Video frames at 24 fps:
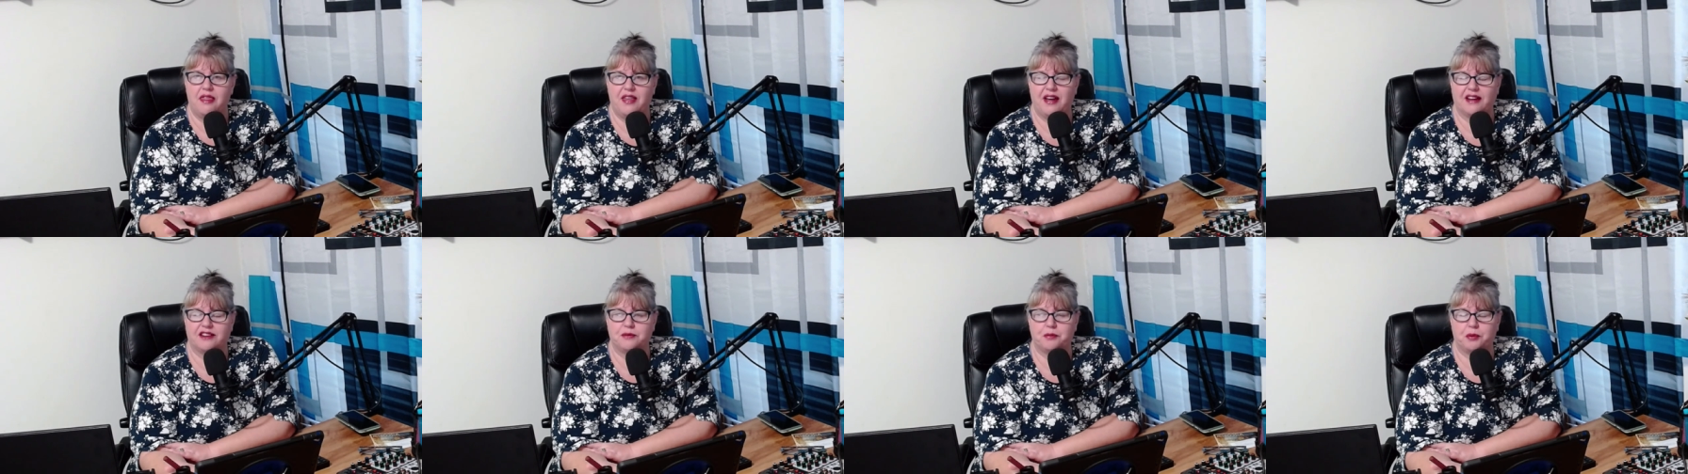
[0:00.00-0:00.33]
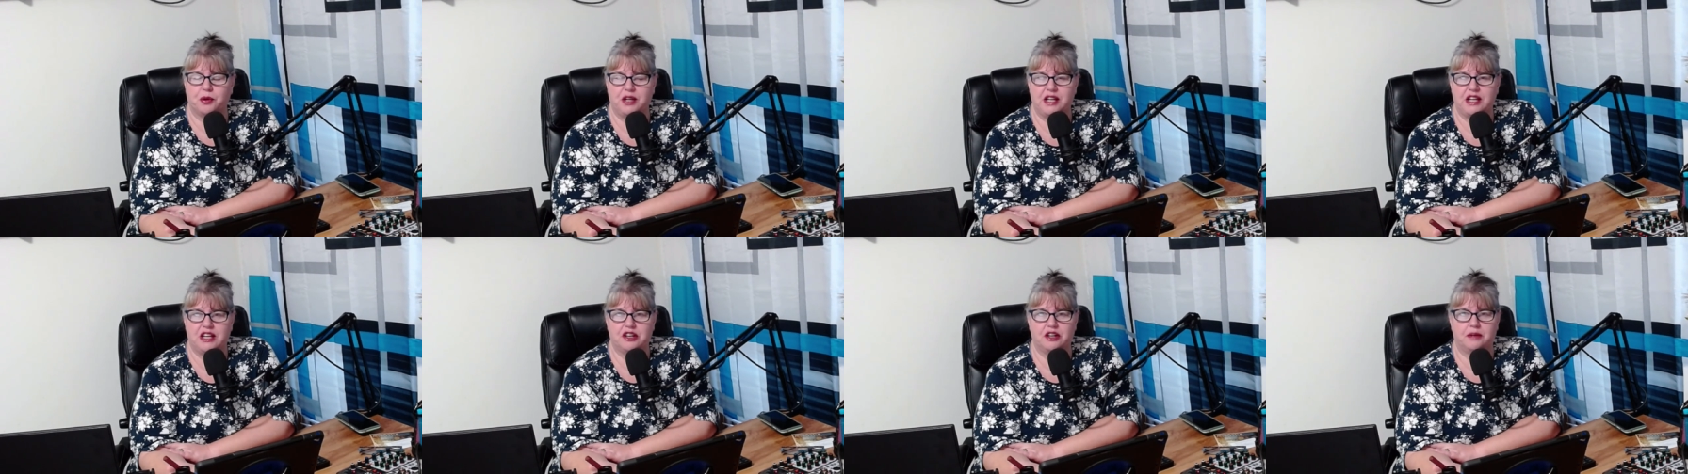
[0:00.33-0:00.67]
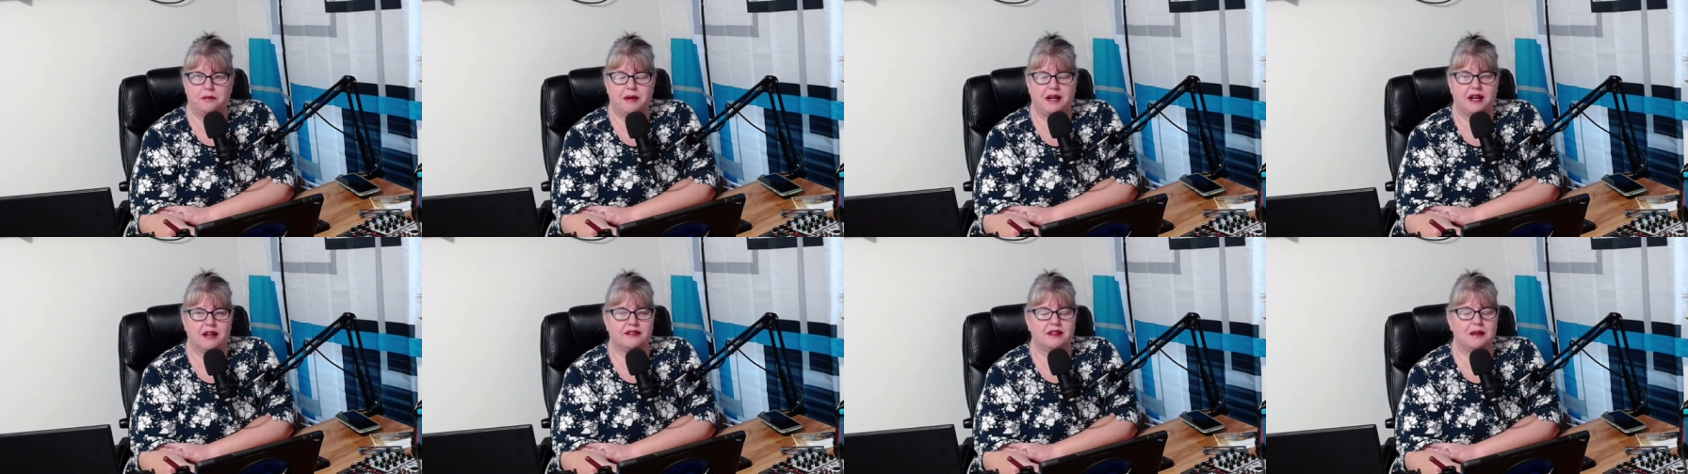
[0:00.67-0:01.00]
that's pretty
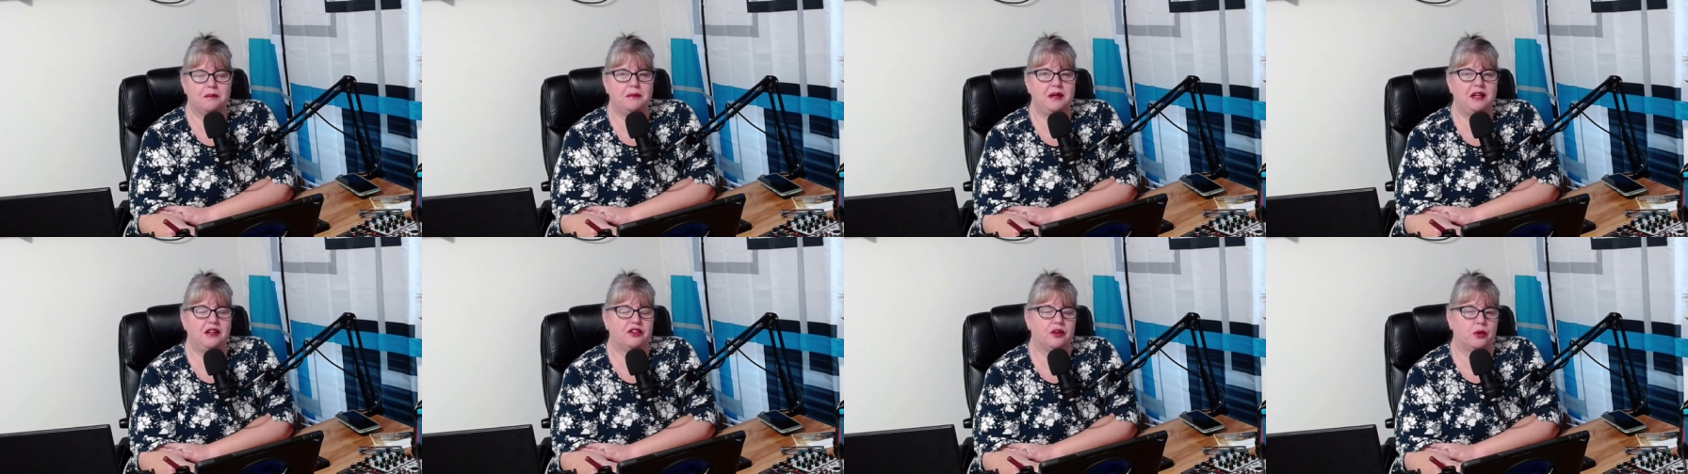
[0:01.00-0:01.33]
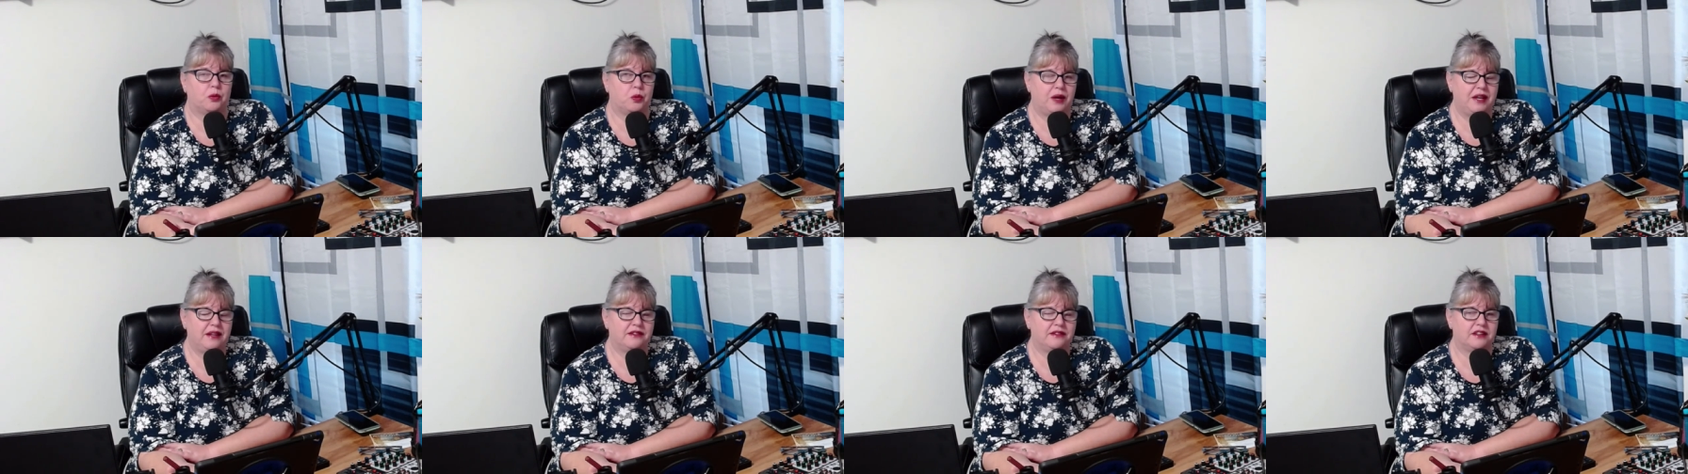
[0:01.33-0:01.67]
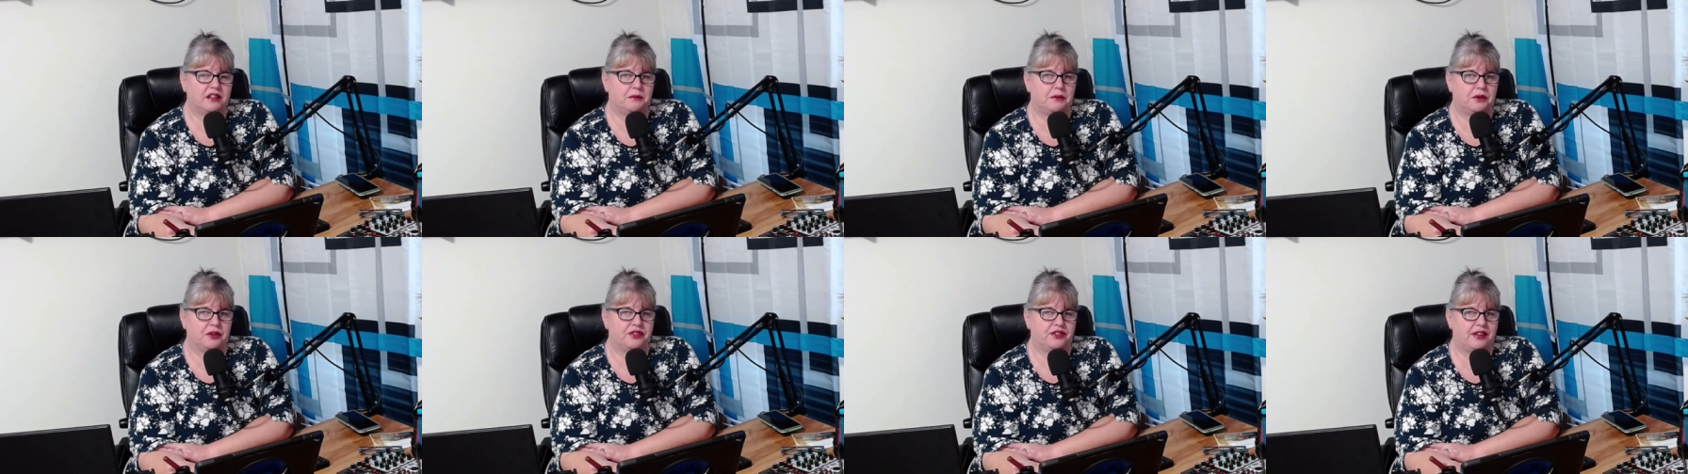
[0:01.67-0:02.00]
good because it means a
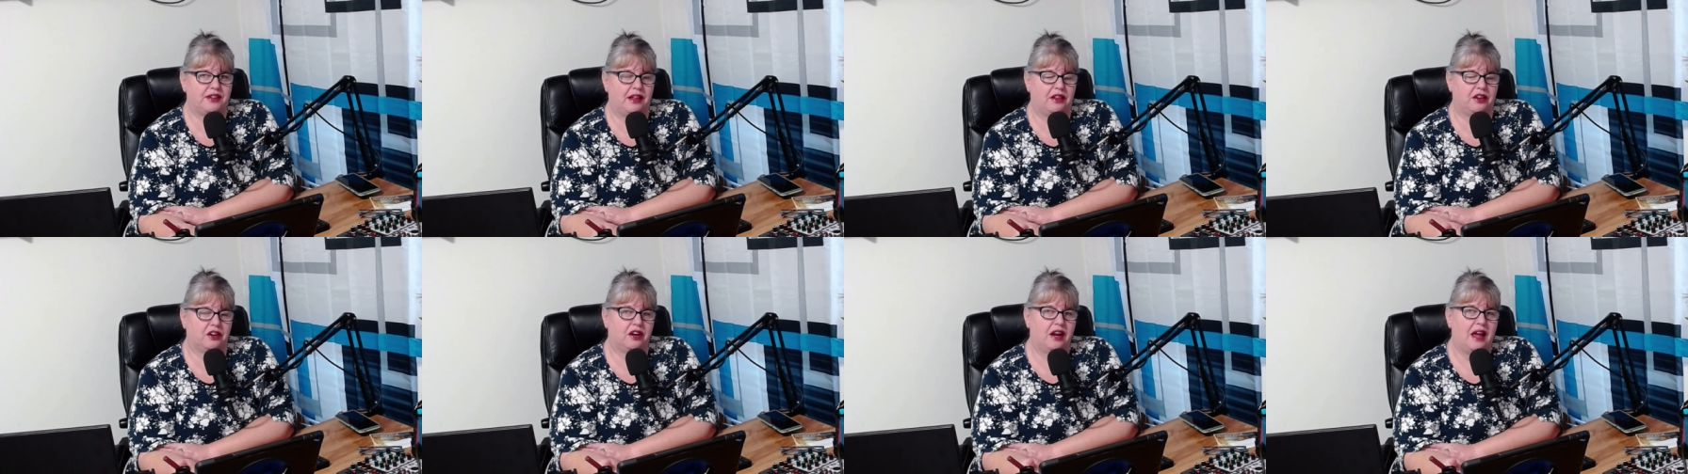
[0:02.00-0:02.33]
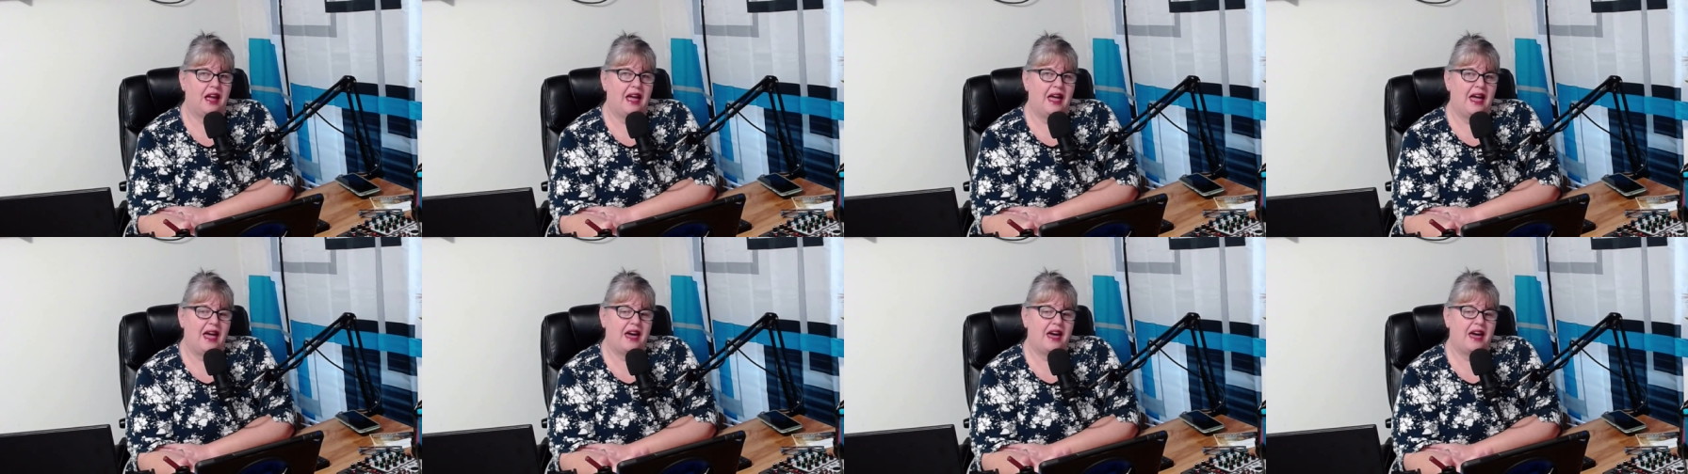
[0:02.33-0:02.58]
reasonable seller